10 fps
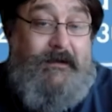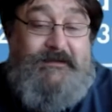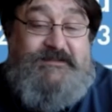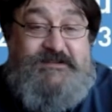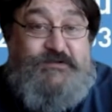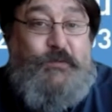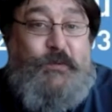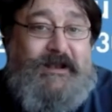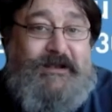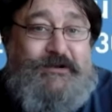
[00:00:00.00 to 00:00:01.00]
It's all
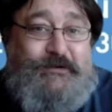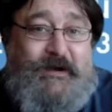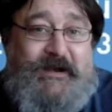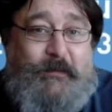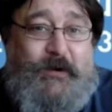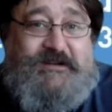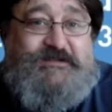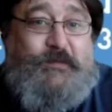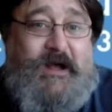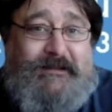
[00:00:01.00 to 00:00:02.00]
well and good when it
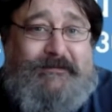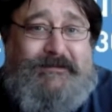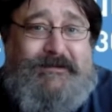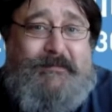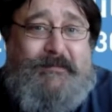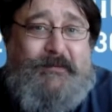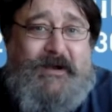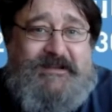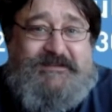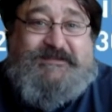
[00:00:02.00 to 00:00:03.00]
works well, but
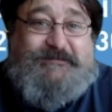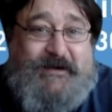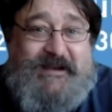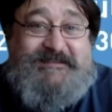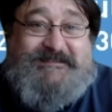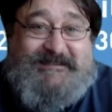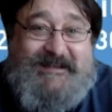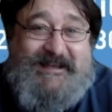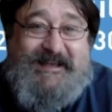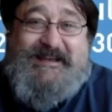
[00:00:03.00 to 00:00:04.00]
when
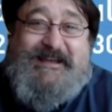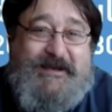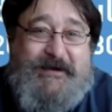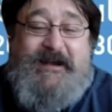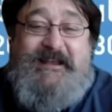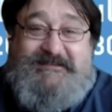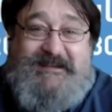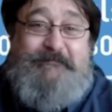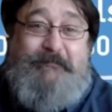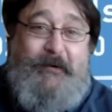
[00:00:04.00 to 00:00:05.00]

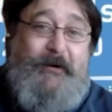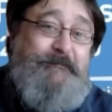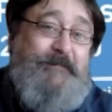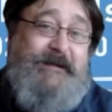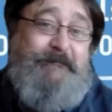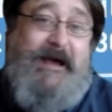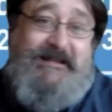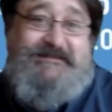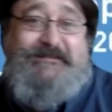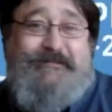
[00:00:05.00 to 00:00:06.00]
it's important, being
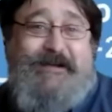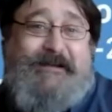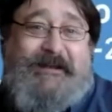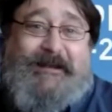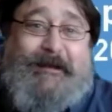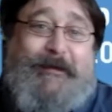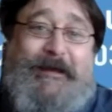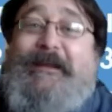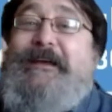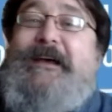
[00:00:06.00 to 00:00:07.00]
battered around a little
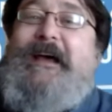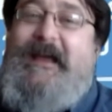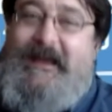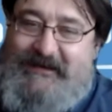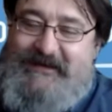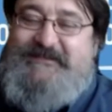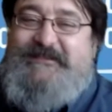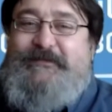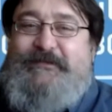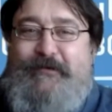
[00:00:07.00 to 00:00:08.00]
bit
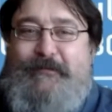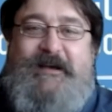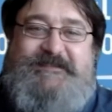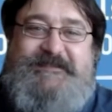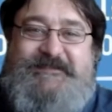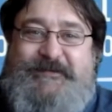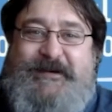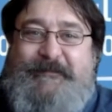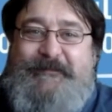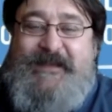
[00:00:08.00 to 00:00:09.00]
needs to be robust as
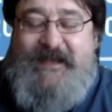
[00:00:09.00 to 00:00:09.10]
well.